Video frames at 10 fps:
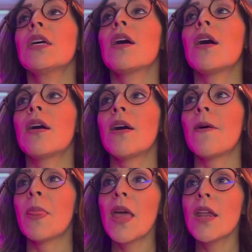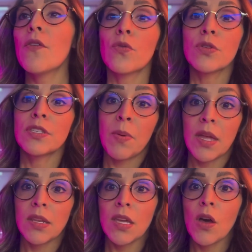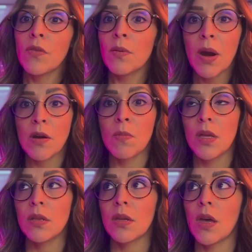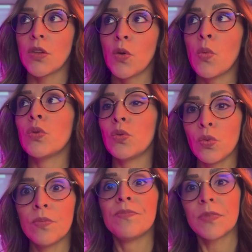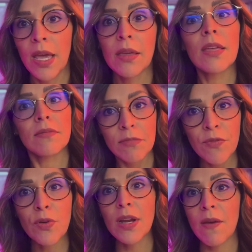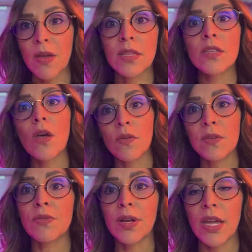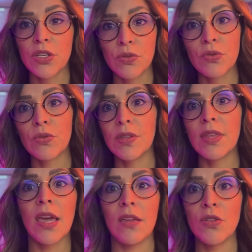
Um, and of course, depending on the environment, uh, you will do like different events of irrigation through the day.